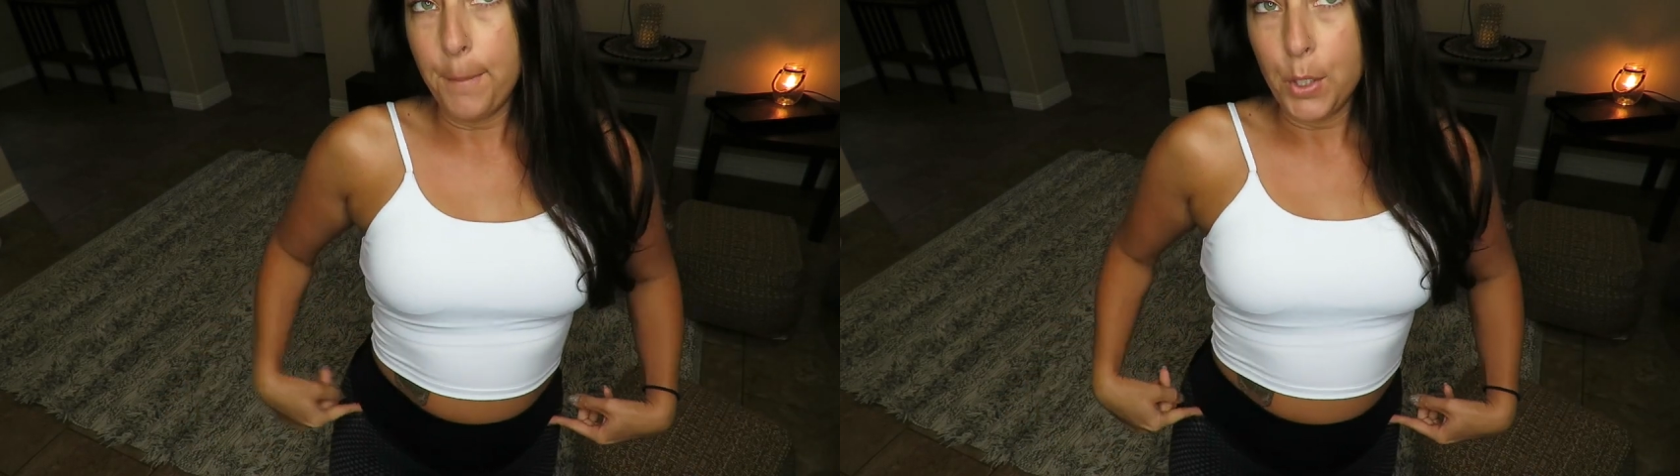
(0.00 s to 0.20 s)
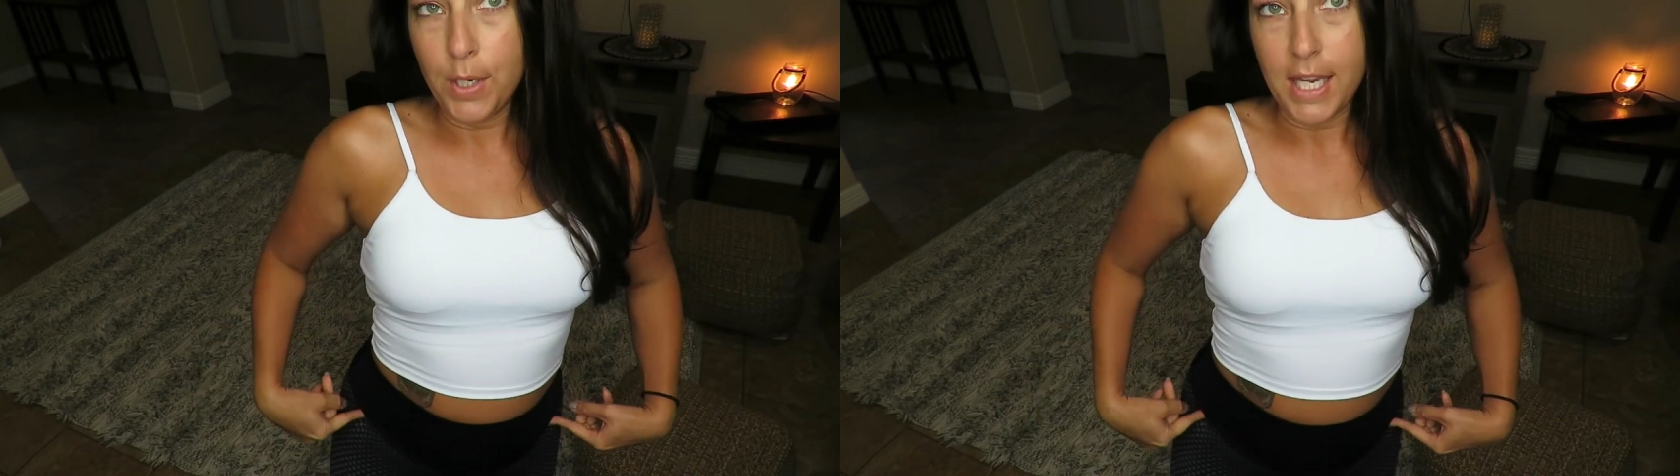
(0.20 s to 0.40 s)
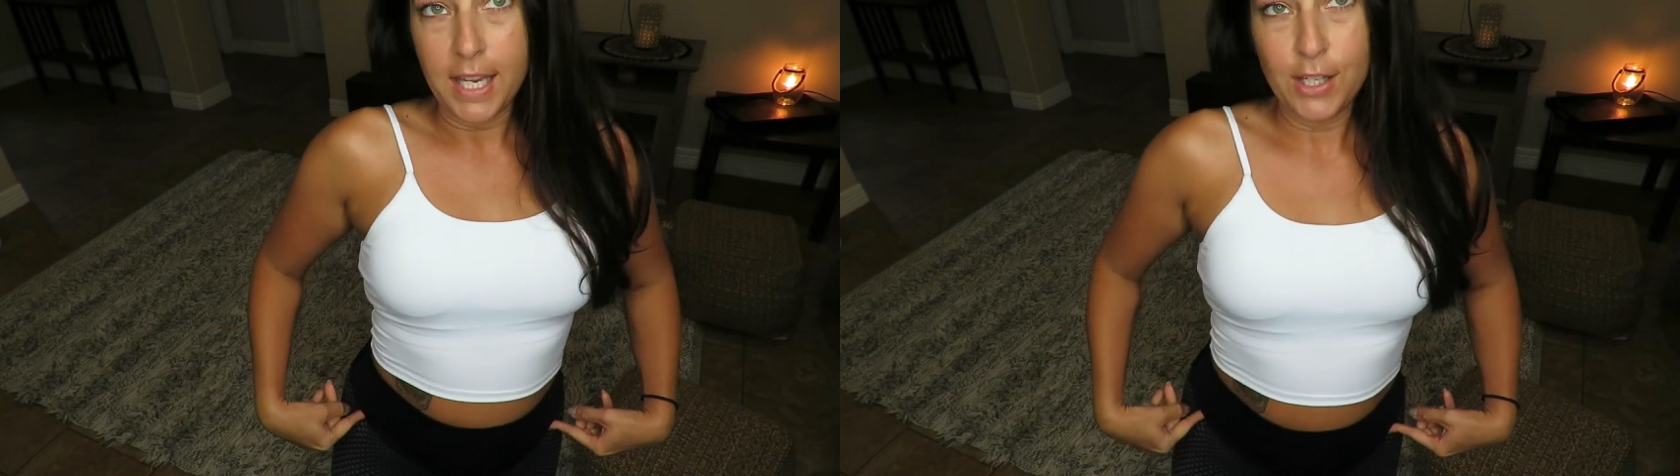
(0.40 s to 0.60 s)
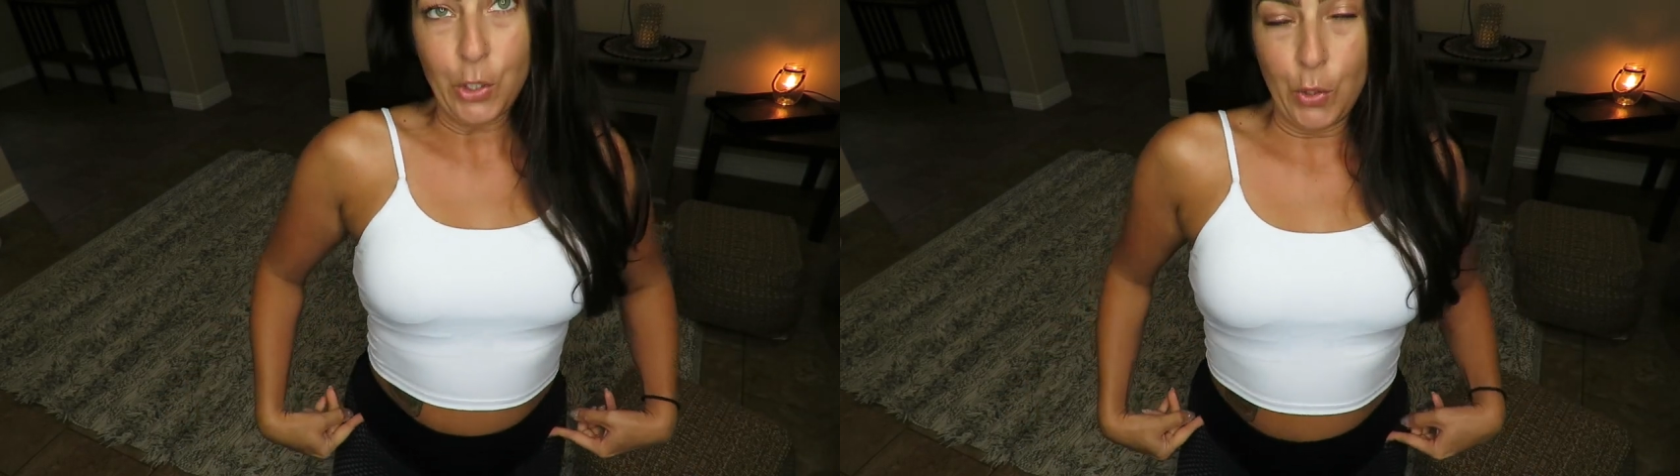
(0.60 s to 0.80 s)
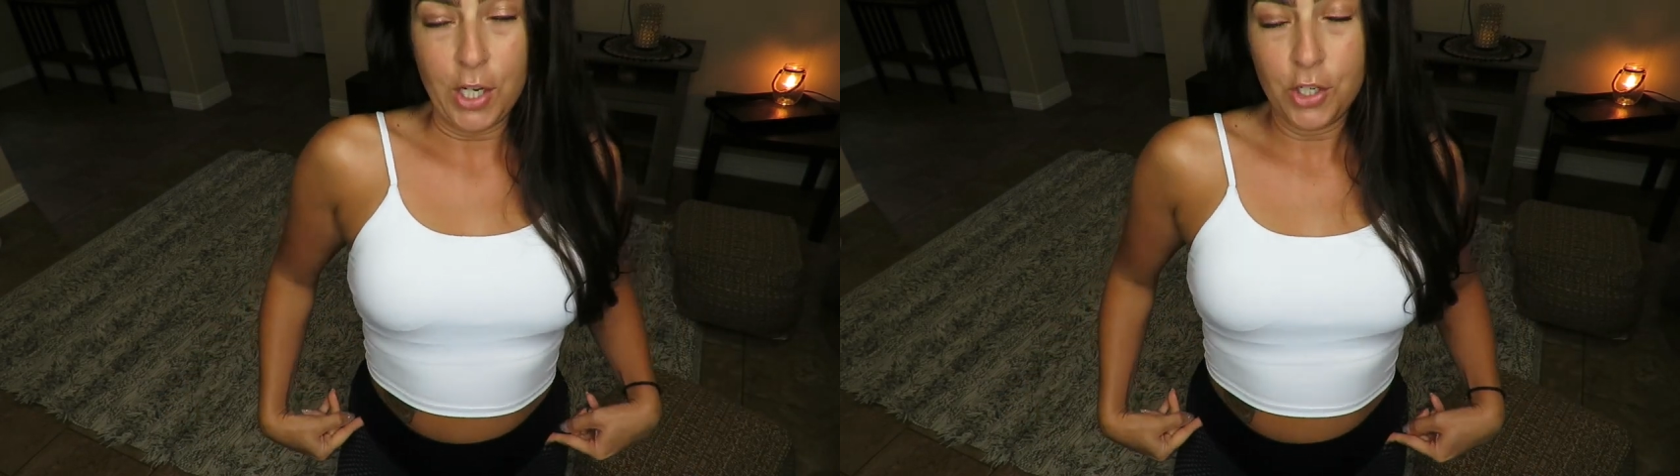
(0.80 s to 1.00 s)
booty
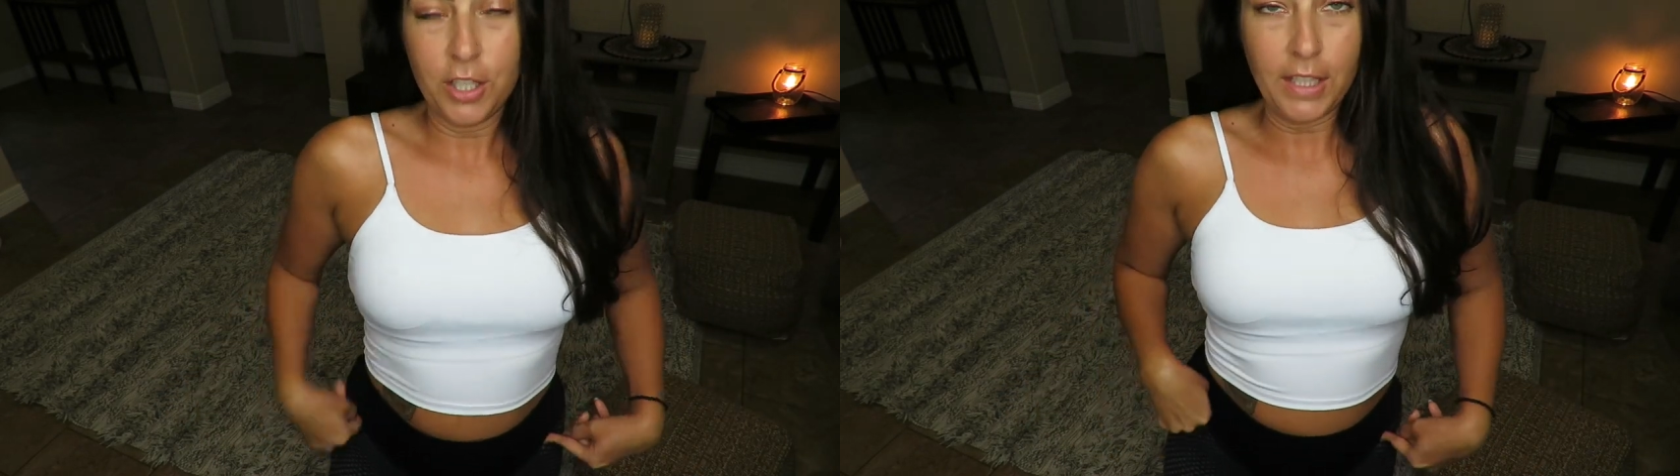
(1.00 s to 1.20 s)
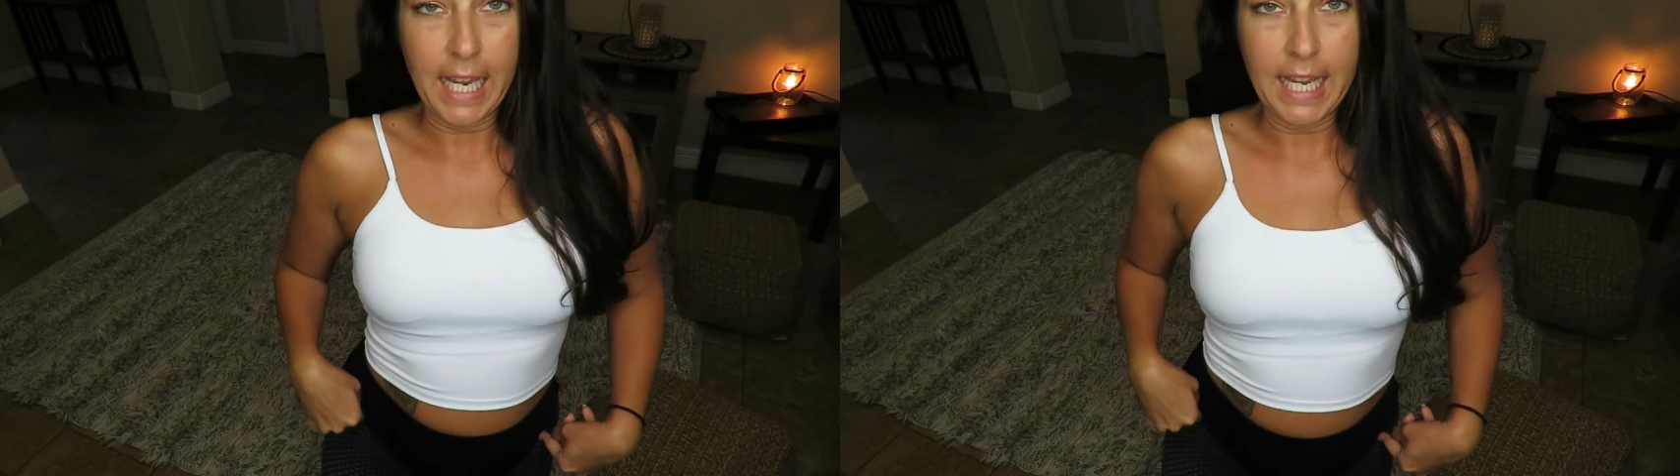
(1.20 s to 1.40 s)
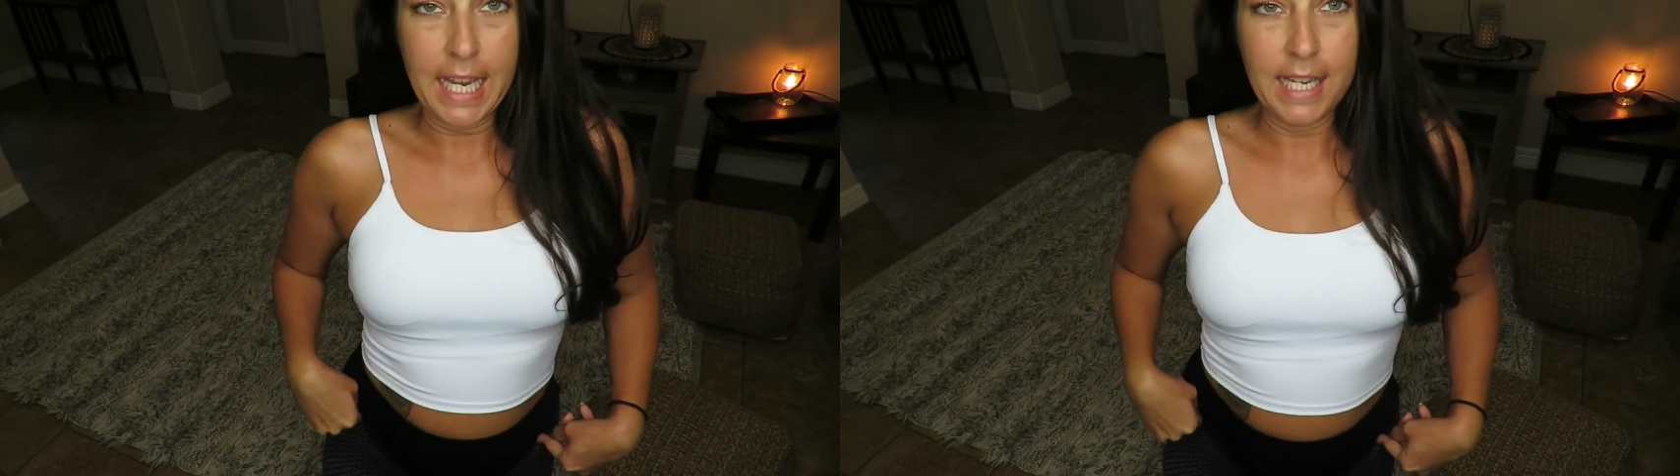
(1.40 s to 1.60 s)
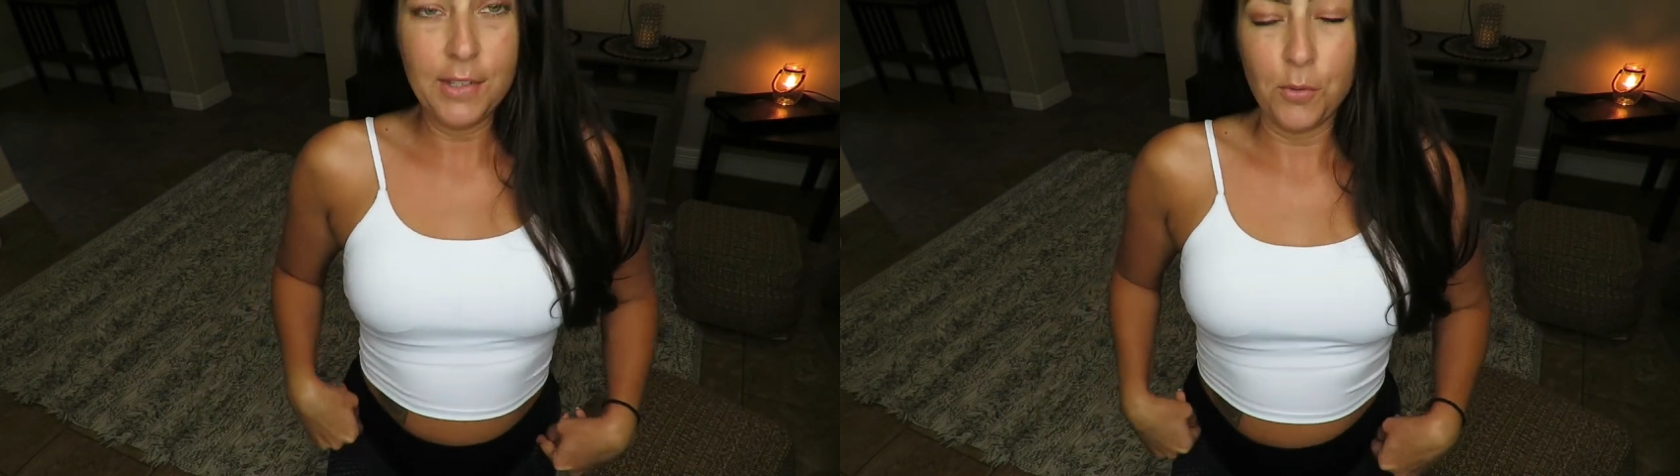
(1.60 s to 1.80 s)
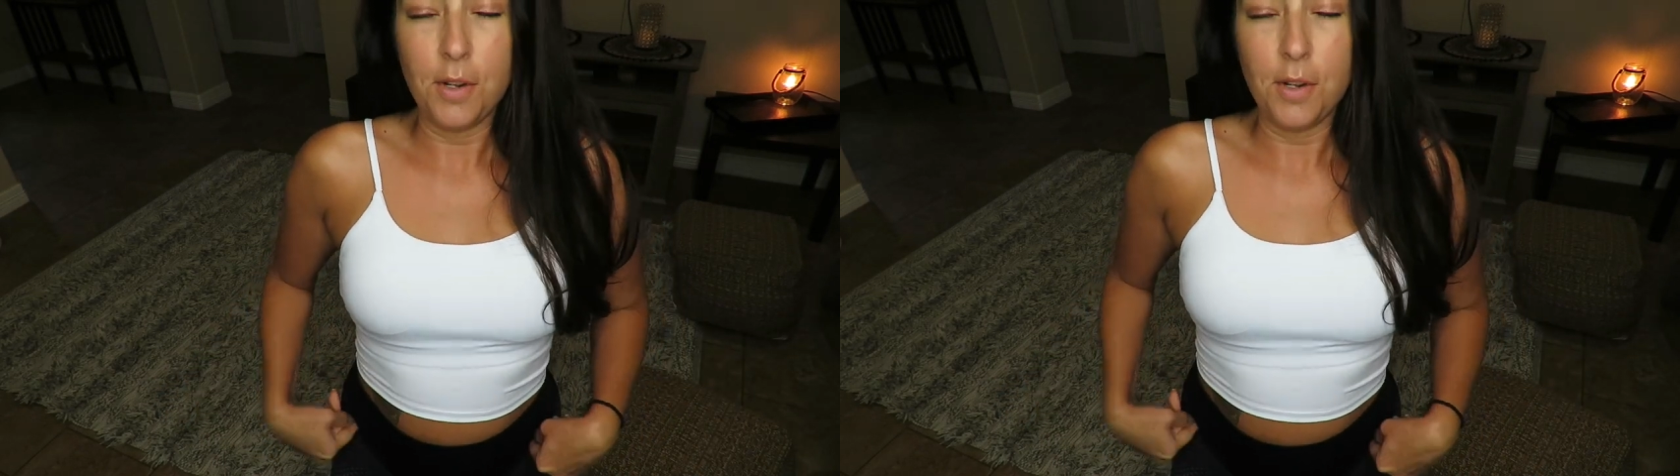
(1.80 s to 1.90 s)
scrunch leggings,